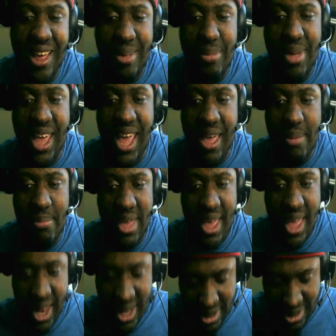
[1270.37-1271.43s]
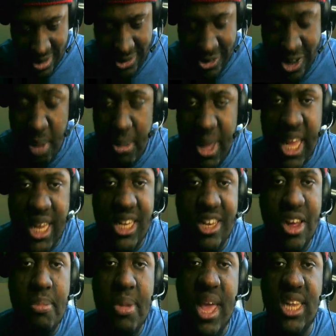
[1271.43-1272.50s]
but yeah, man, don't be,
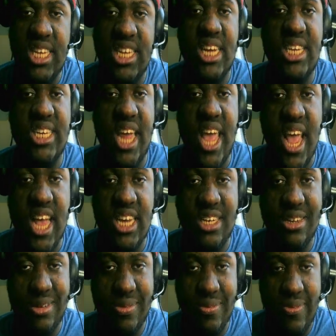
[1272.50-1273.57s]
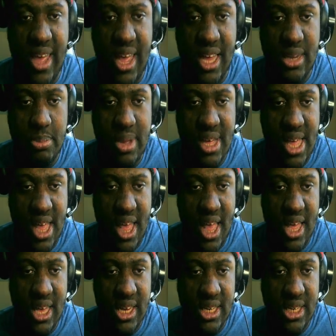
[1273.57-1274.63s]
don't be a toxic asshole fans
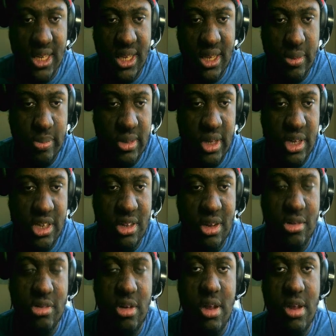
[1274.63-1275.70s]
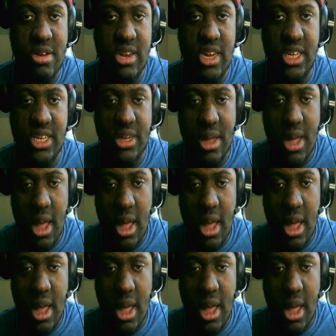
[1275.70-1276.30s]
because he's gonna draw their attention.